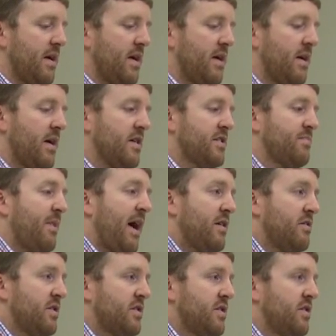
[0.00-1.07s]
uh, a
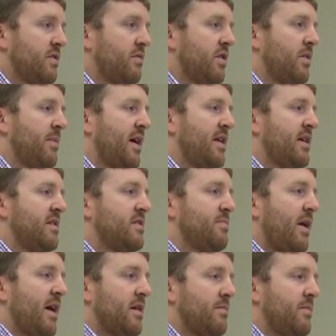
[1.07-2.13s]
spinal issue where you might need
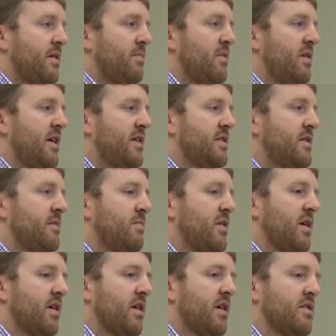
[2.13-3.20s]
spinal manipulation,
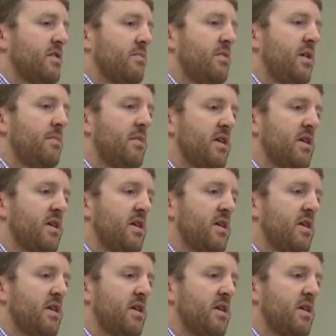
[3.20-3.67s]
but it could also be a